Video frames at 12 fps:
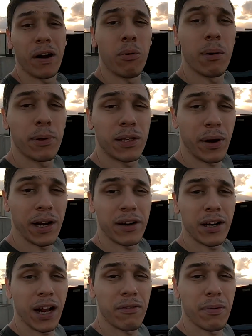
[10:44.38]
I want to put the
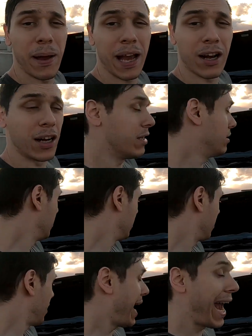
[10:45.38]
radiator cover back on
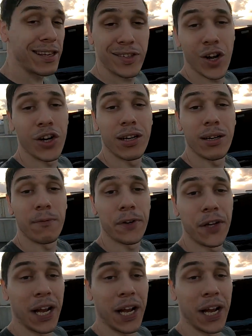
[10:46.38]
and start it up for you